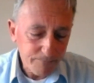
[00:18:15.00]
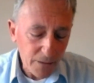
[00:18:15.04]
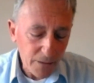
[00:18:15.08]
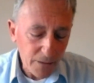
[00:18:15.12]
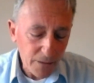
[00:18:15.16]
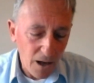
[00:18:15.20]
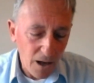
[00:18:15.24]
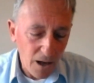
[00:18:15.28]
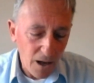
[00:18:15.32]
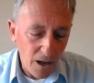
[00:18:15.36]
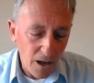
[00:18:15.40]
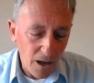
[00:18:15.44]

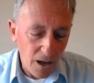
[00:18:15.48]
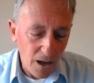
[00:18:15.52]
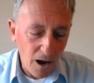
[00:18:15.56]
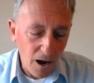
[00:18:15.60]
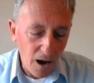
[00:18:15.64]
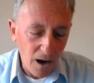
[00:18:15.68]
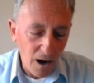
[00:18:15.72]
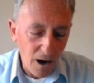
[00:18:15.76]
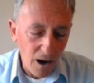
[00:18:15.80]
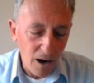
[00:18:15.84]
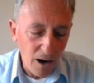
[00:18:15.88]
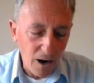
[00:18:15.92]

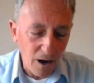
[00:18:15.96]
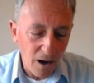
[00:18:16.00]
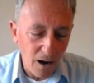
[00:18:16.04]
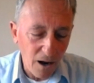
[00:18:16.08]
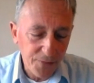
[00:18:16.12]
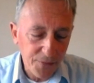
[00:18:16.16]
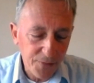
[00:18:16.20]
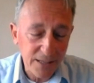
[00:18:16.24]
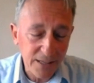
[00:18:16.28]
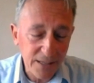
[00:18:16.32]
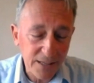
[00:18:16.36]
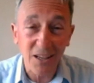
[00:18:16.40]
are
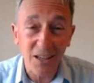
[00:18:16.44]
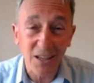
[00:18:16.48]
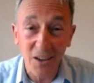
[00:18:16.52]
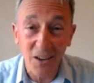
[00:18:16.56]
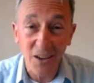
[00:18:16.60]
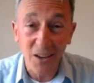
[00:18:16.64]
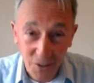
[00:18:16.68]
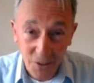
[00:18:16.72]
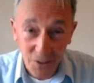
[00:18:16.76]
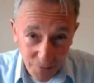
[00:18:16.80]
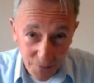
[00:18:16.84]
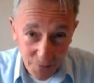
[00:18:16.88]
things that I
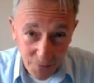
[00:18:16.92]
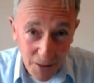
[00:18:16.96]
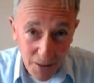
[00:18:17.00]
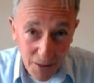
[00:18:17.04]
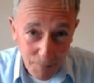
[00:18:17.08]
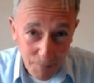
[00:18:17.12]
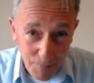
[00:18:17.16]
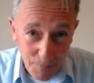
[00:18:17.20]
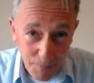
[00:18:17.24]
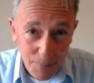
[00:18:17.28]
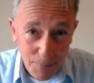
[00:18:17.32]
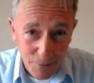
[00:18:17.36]
learned from other
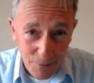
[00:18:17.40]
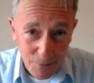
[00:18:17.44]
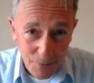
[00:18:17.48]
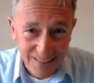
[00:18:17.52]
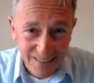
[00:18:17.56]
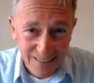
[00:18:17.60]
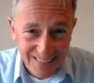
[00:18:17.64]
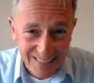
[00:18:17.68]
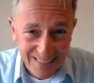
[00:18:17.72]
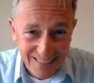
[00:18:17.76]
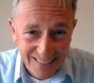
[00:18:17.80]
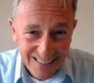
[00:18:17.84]
people.
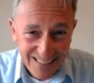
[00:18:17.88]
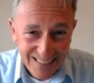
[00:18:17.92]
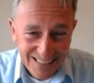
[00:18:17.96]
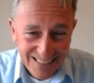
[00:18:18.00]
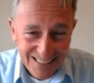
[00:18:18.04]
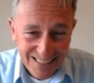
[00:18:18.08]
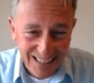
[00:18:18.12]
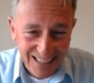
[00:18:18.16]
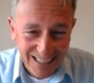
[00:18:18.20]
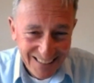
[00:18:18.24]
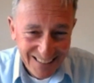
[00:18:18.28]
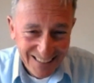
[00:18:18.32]

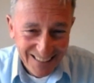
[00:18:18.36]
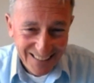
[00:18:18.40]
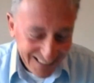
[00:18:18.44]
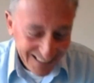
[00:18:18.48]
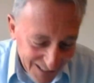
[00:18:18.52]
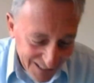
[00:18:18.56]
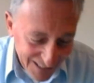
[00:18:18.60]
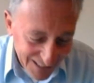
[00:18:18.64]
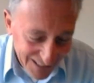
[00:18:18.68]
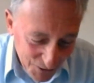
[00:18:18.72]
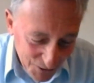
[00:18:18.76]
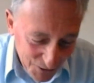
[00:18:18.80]

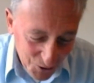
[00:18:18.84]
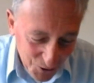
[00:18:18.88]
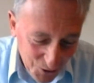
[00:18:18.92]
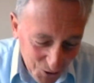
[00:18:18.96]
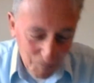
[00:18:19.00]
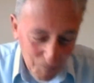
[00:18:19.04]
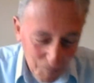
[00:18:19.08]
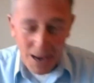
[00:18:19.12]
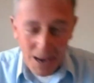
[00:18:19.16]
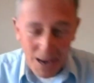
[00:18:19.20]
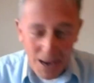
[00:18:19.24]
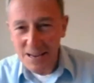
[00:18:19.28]
So it's not
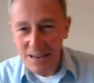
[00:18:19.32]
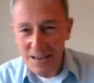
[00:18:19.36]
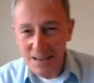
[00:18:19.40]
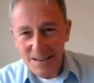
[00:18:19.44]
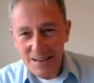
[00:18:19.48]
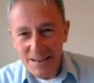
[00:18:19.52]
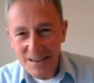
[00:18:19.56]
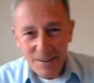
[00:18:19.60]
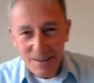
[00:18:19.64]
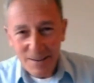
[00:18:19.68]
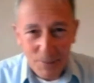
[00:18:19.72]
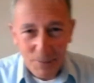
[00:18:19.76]
me
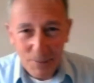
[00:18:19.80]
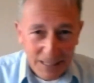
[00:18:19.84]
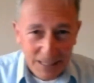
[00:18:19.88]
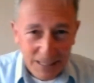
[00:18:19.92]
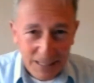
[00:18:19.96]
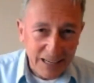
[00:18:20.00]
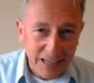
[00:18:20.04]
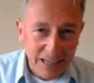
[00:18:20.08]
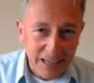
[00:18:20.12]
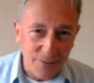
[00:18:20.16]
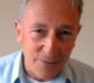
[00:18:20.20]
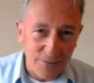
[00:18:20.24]
being
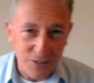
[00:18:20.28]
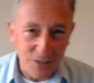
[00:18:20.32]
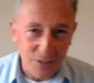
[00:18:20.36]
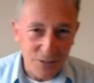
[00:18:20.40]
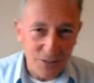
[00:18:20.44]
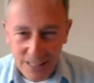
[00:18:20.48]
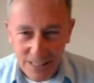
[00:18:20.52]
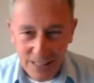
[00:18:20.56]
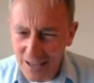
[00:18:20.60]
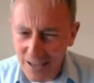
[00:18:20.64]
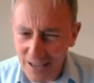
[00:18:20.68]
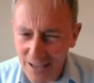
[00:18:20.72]
clever and
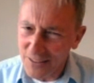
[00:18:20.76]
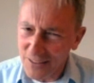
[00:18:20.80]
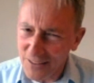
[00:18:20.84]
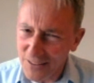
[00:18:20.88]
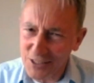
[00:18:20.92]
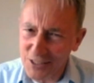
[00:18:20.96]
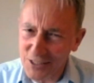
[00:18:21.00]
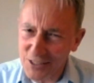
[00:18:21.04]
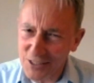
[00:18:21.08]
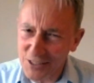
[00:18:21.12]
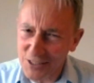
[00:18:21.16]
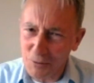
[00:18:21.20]
say, this
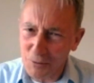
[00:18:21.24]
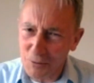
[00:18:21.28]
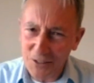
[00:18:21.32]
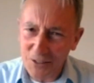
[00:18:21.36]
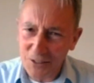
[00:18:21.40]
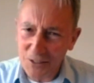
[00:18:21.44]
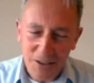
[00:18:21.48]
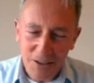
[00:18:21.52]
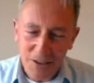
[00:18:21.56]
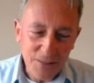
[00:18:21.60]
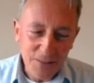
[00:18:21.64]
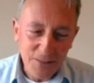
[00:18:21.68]
is what
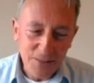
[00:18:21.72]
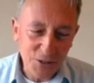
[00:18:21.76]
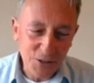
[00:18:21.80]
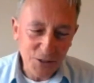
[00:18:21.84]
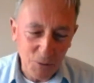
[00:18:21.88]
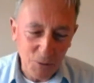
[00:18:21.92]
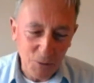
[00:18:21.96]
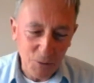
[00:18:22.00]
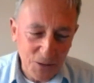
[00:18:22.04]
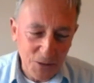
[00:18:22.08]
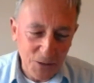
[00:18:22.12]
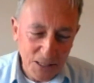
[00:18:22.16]

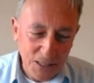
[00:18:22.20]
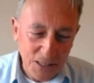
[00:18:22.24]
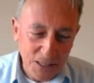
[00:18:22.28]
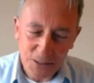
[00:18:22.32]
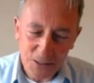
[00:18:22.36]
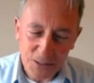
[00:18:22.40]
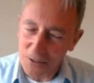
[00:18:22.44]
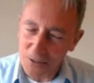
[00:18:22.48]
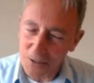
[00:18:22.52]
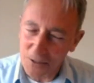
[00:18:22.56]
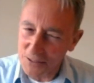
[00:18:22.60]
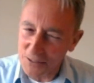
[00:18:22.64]
you need to do.
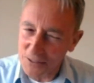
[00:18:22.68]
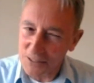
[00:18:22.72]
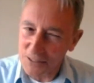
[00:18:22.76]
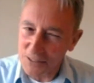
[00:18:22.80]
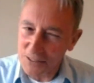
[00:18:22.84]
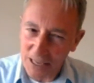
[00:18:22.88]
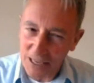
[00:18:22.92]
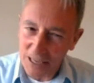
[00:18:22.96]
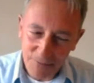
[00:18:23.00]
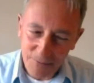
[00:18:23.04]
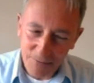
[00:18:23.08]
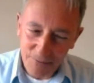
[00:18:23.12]
You need to
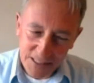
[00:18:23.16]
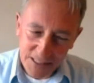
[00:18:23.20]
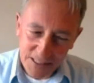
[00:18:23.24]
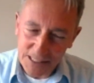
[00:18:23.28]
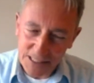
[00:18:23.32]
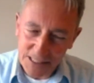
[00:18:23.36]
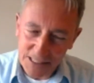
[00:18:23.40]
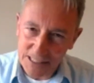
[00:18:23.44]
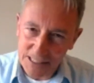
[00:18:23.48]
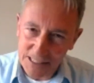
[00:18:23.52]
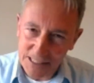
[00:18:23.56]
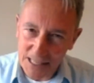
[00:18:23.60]
have
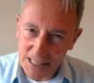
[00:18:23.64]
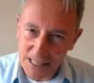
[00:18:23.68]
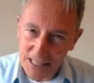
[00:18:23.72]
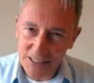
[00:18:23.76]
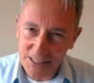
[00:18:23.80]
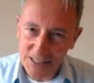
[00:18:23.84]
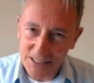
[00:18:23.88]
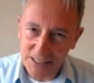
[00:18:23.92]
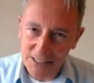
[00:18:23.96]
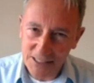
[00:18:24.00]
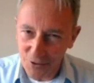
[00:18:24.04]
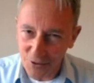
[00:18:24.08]
this, and this,
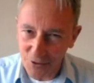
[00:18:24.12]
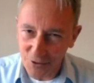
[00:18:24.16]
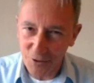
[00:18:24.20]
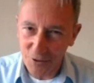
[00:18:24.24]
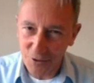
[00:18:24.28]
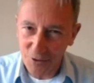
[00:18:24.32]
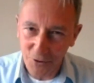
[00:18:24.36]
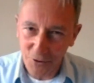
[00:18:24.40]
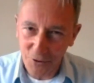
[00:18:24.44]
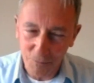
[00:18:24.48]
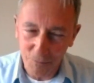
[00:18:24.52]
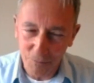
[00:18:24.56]
and
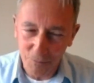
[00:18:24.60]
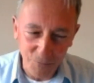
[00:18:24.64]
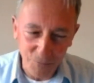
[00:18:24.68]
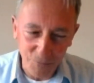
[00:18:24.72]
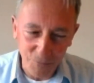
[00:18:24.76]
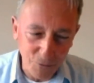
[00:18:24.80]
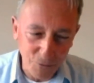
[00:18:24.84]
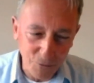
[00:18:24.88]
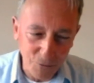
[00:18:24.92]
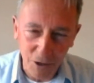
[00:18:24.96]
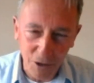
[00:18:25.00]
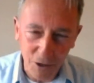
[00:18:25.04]
you'll
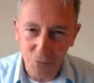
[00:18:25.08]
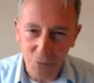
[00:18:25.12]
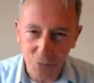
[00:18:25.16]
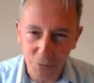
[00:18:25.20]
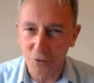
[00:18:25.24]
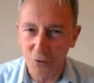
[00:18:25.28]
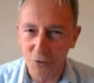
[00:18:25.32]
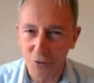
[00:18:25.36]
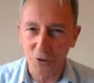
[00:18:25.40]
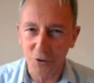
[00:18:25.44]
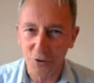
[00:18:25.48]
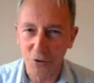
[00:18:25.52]
go through
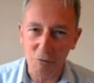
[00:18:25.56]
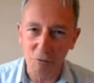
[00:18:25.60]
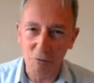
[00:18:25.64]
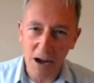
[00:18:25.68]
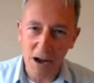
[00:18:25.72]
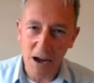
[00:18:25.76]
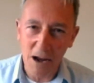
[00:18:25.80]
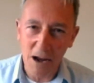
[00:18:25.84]
your career